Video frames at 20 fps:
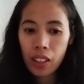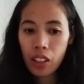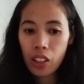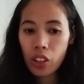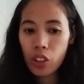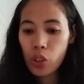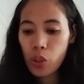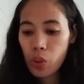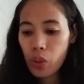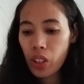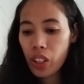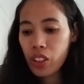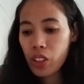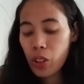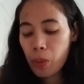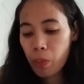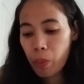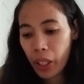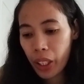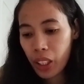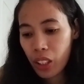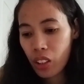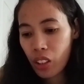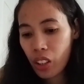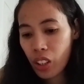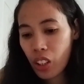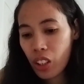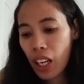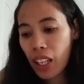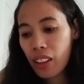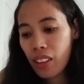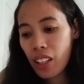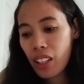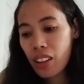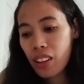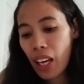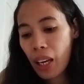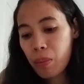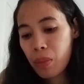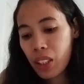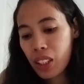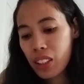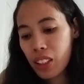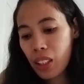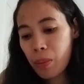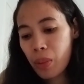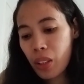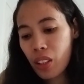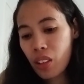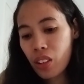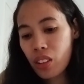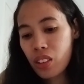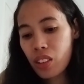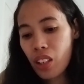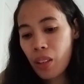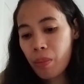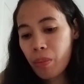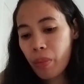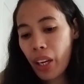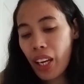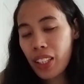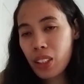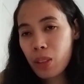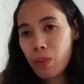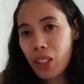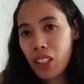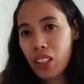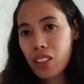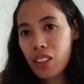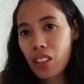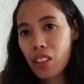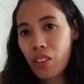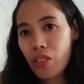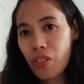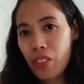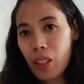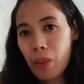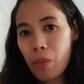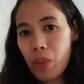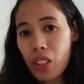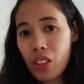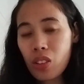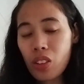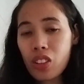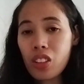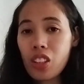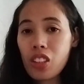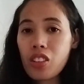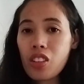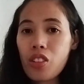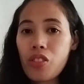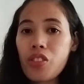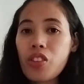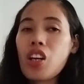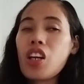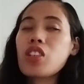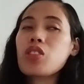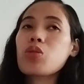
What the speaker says: You and your partner at that time kasi because my husband is in the Philippines, it's easier for us.